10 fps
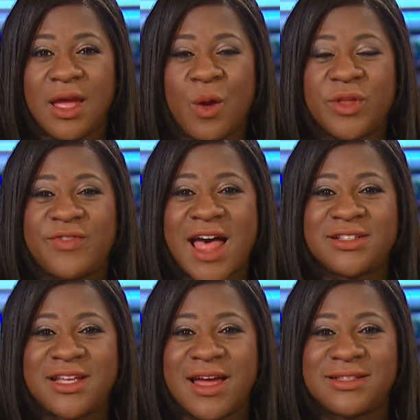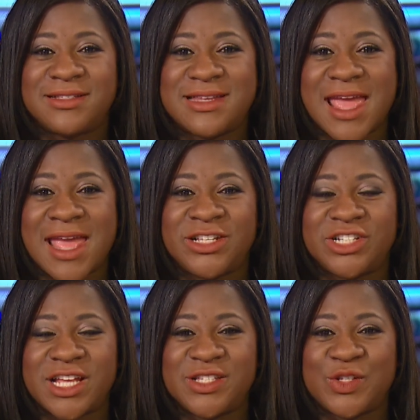With Valentine's Day
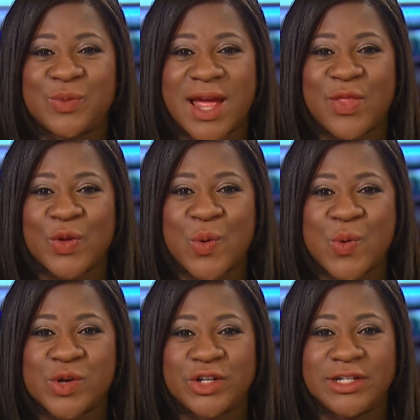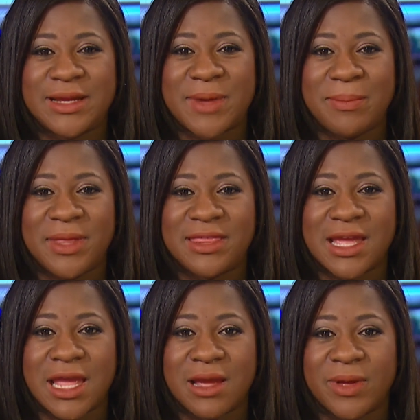just around the corner, you might be
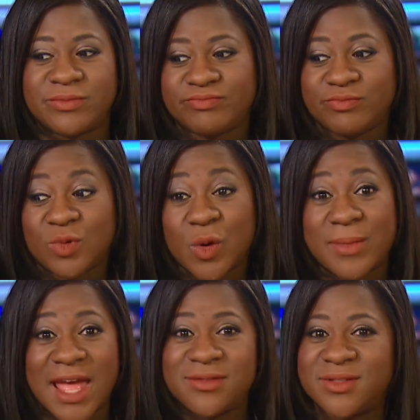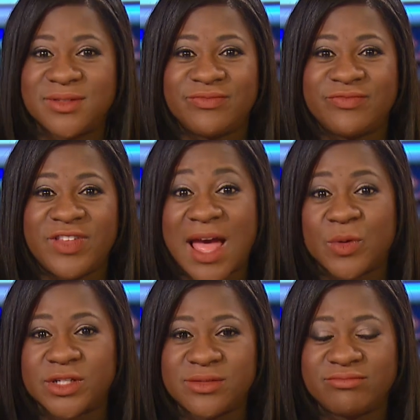thinking about romance,
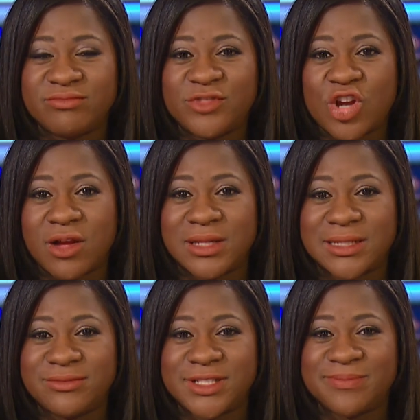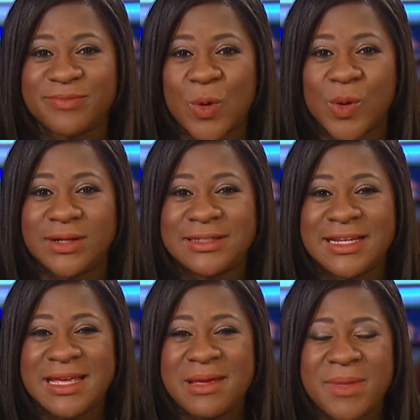flowers, chocolates, or
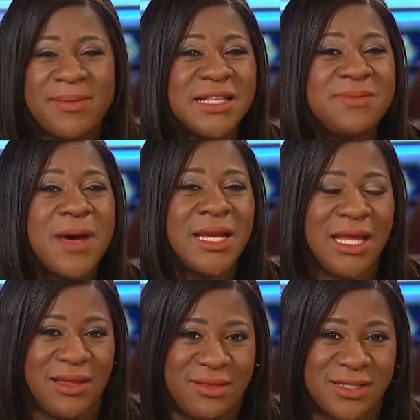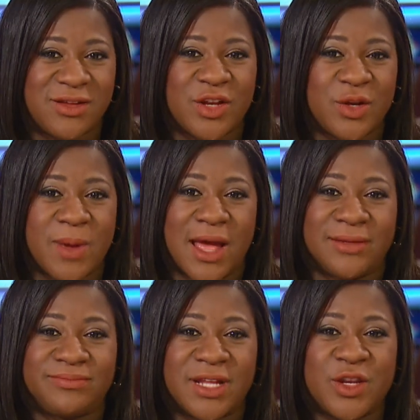maybe it's money that's on your
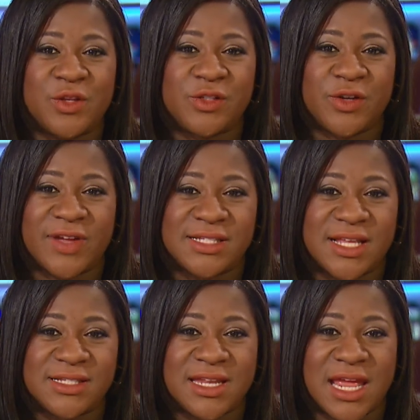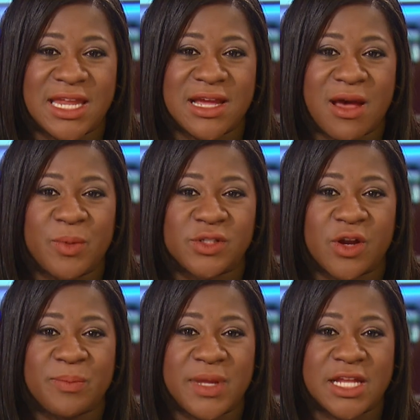mind. A new survey says Canadian couples
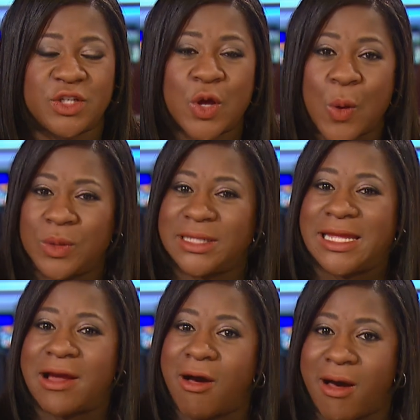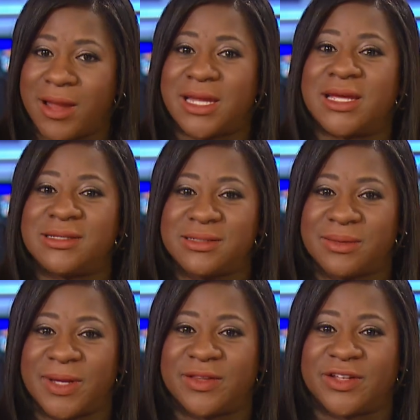aren't being totally honest
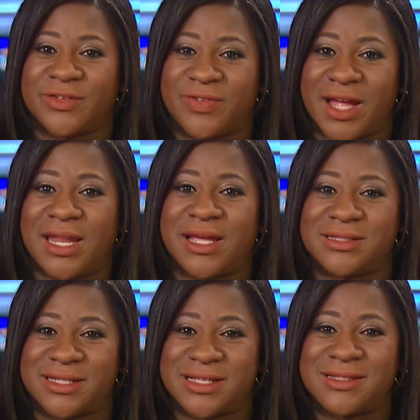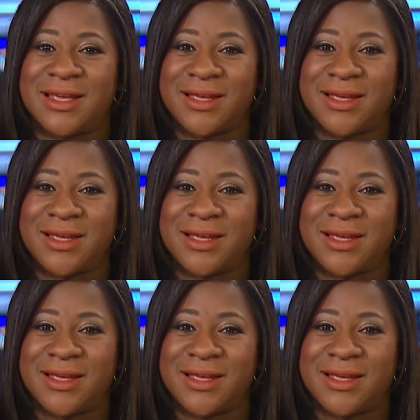about their finances.